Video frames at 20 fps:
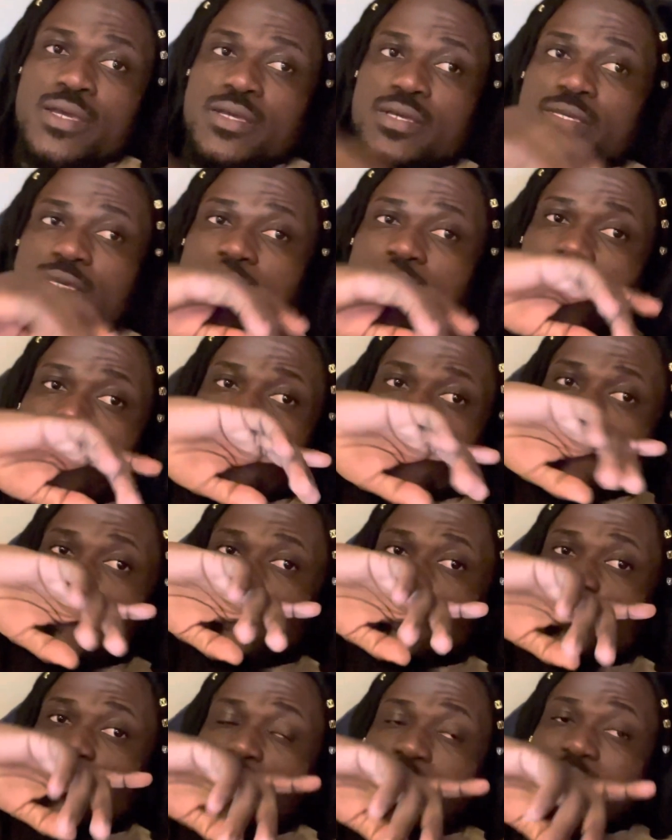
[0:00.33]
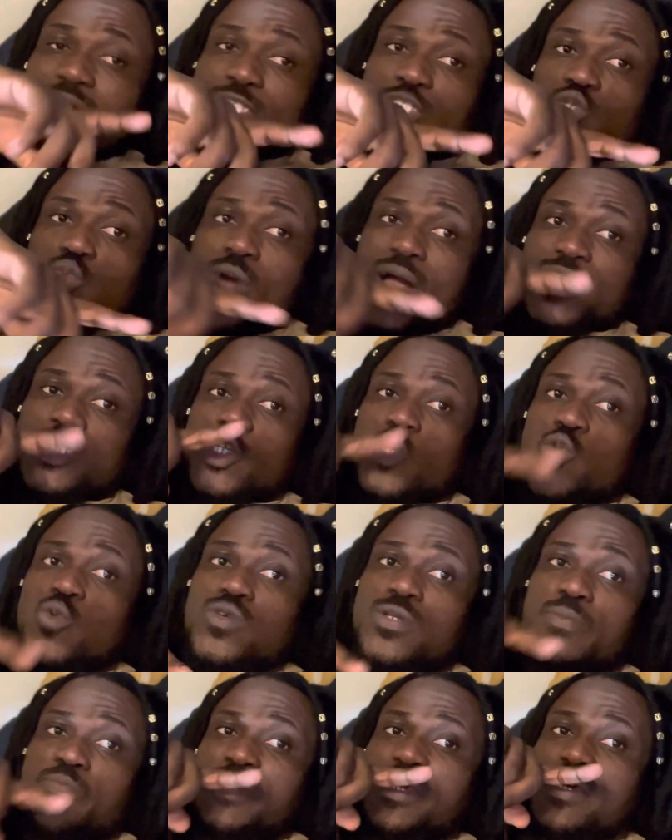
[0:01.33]
Yo, so I just watched
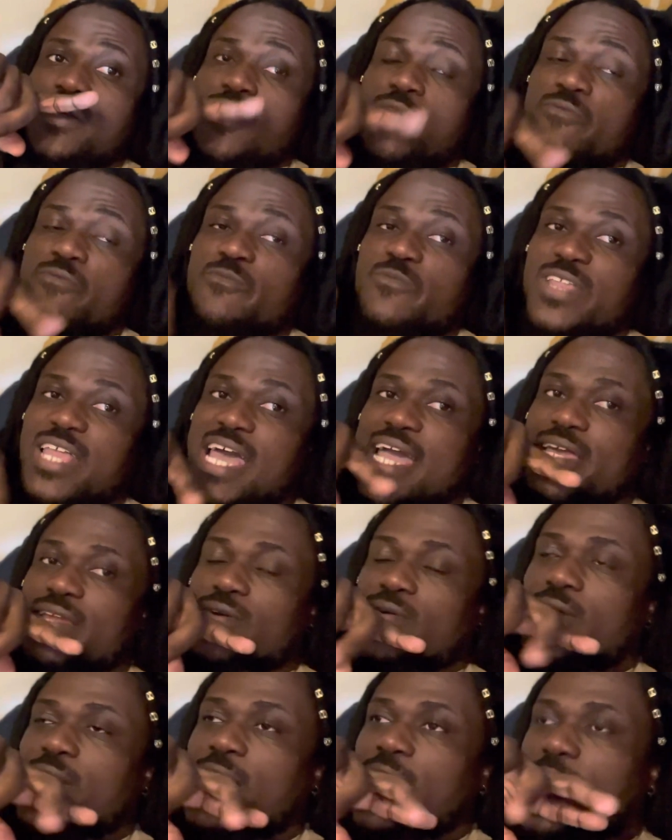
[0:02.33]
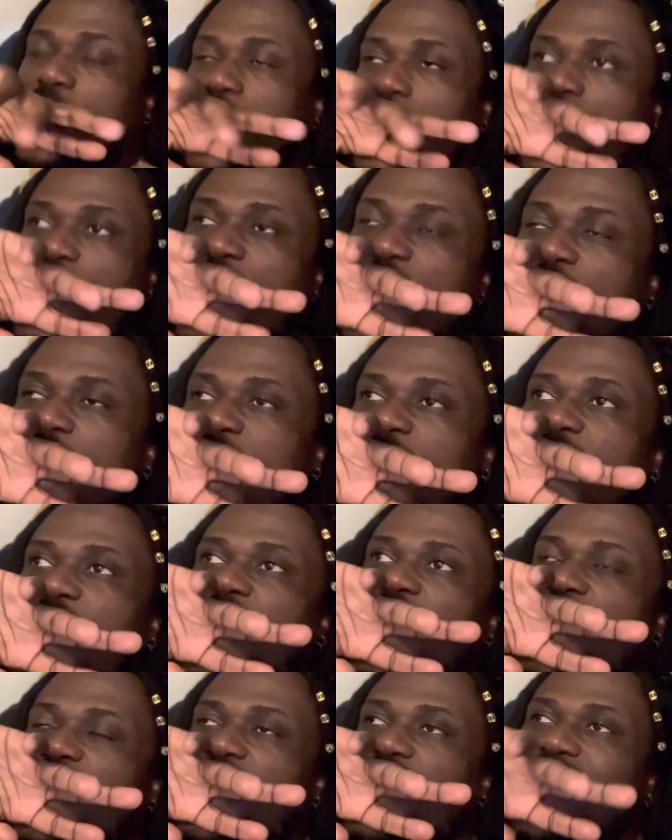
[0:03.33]
Kuda B on Vlad, okay?
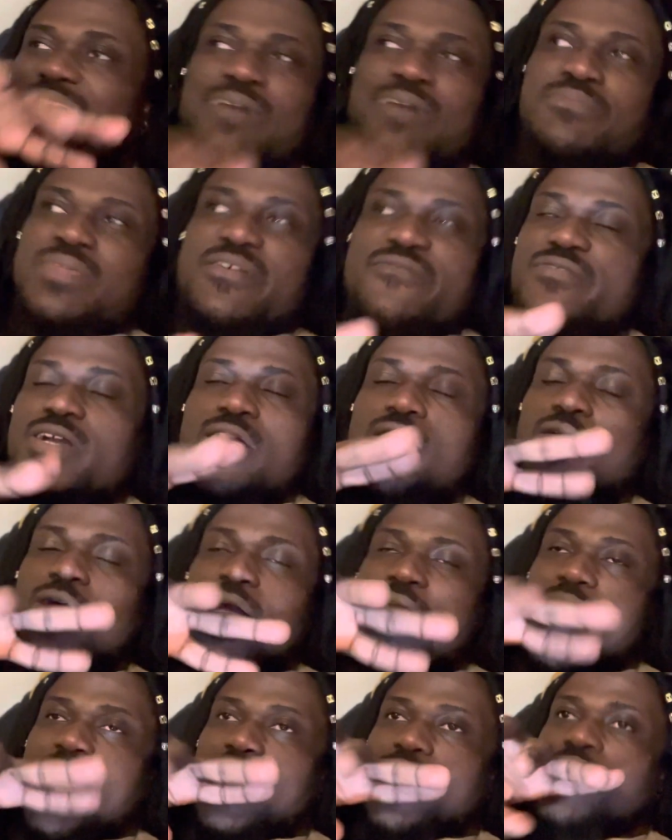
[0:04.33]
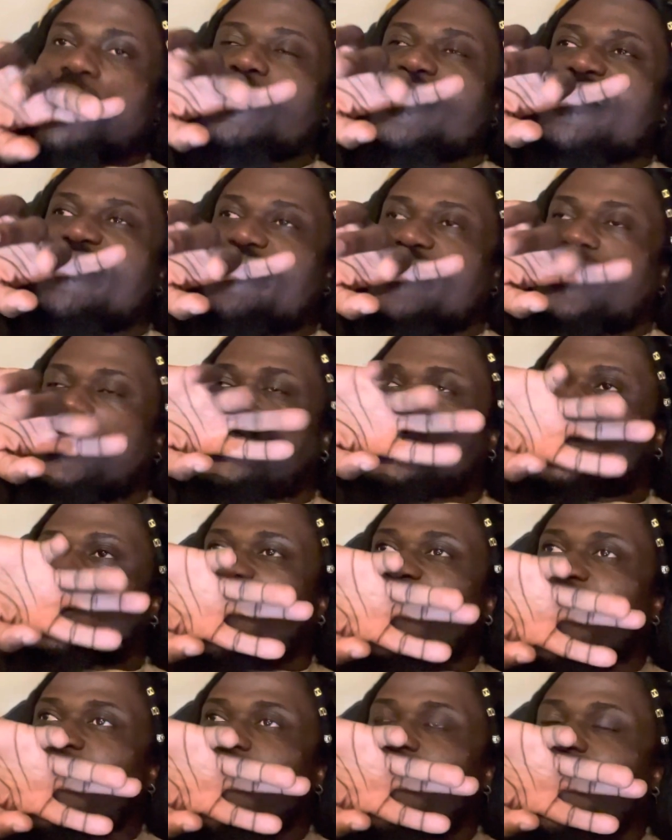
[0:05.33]
I'm never gonna act oblivious,
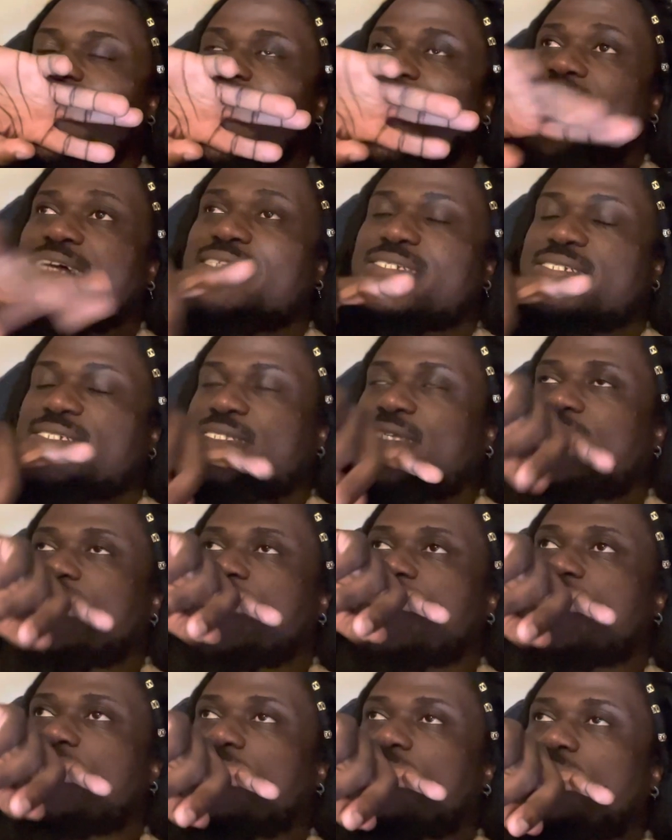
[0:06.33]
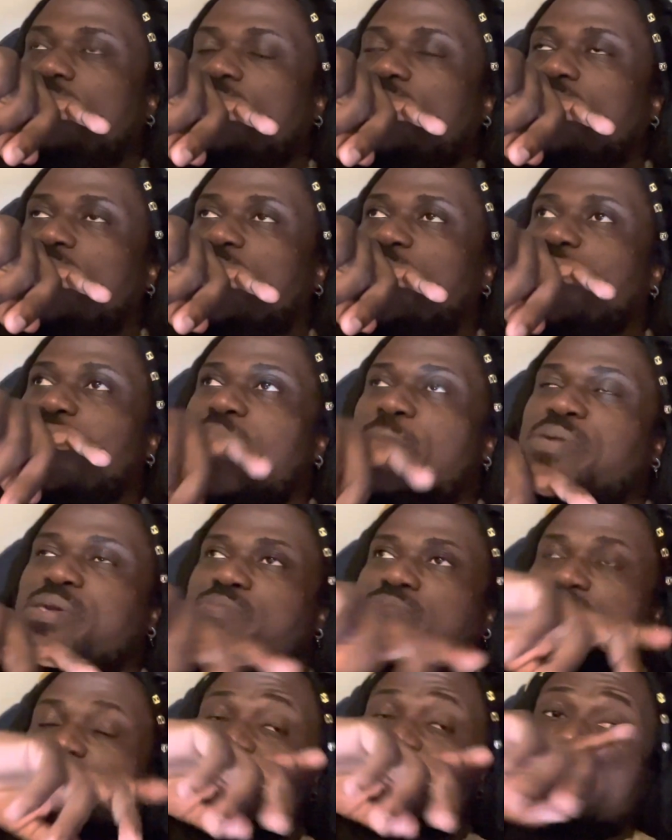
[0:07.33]
okay? I understand why
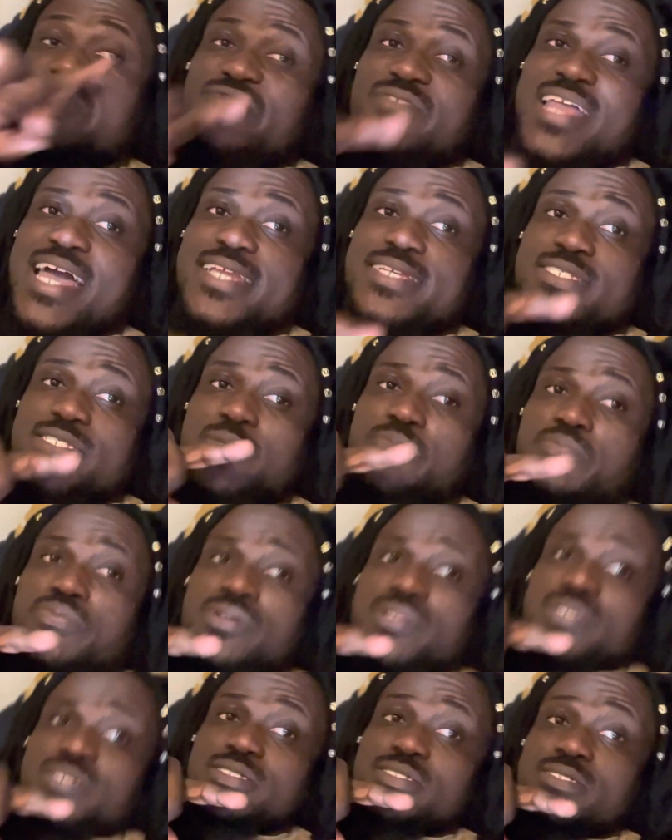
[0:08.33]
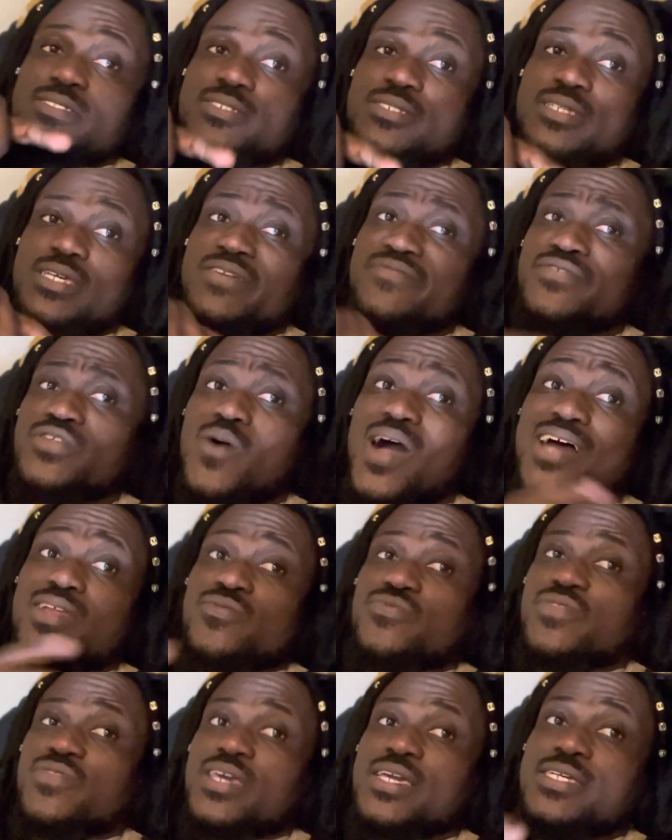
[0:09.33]
people say Vlad is the police, even though I
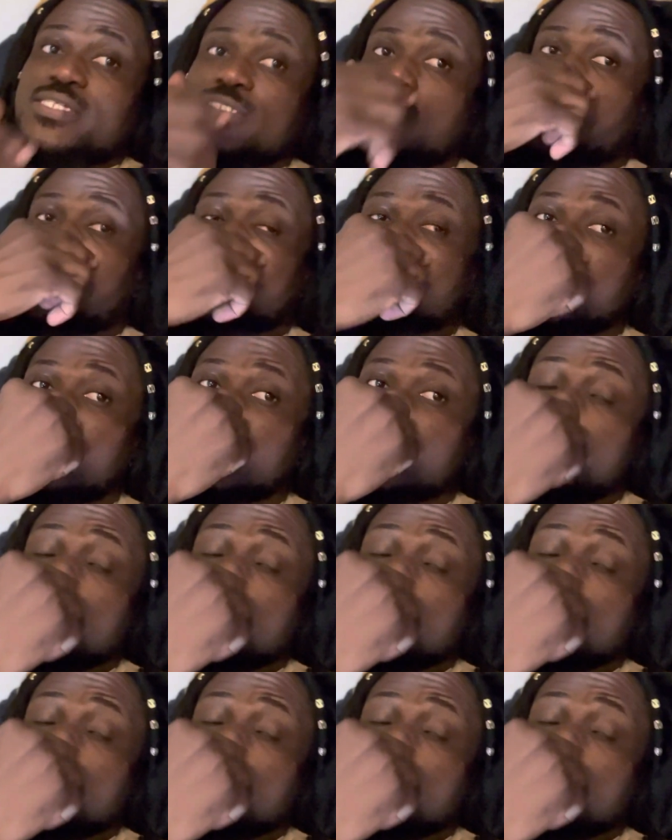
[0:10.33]
don't think he's the police.